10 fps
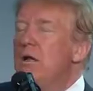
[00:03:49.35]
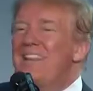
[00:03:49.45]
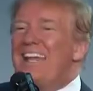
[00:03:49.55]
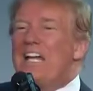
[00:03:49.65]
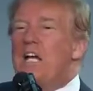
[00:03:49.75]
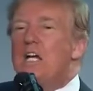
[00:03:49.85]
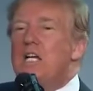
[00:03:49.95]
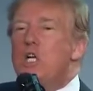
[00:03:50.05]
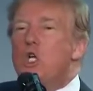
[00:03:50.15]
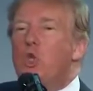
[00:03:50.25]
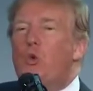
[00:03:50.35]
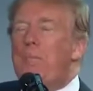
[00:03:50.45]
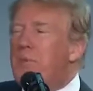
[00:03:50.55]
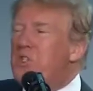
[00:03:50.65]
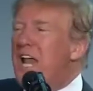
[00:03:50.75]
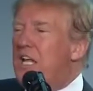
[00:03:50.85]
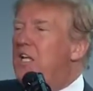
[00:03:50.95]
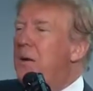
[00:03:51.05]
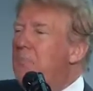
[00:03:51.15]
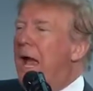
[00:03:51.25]
Like 3%
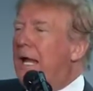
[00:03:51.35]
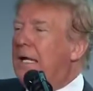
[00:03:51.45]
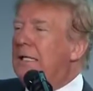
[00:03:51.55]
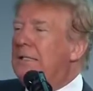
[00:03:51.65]
come back.